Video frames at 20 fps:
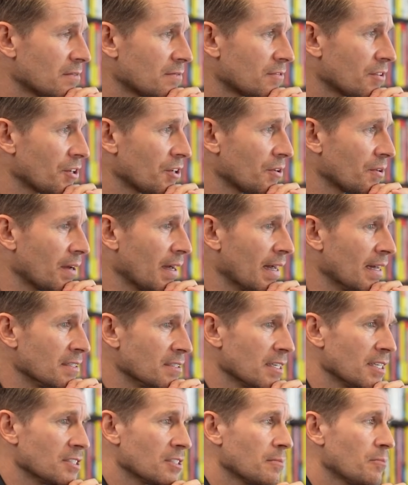for you
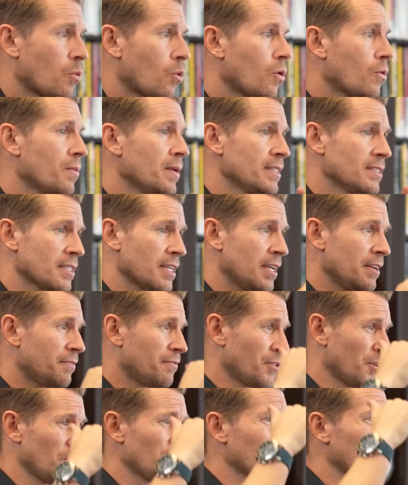guys? Is it more risky
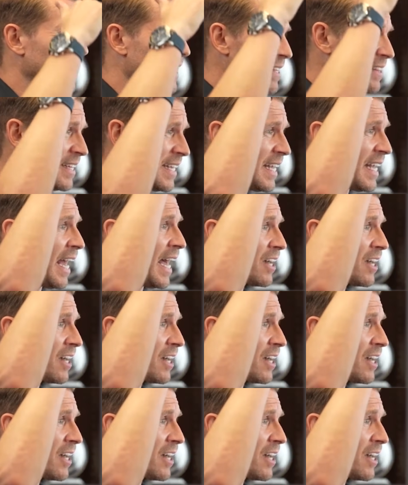for you to get the